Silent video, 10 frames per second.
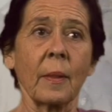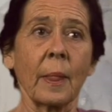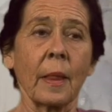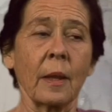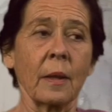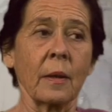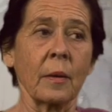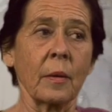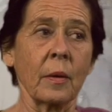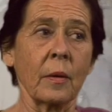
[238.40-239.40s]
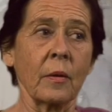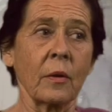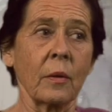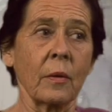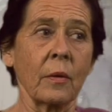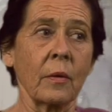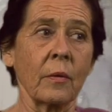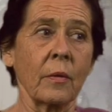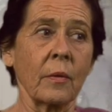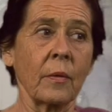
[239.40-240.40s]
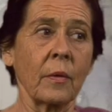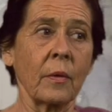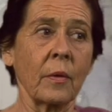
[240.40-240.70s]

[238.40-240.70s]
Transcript: (silence)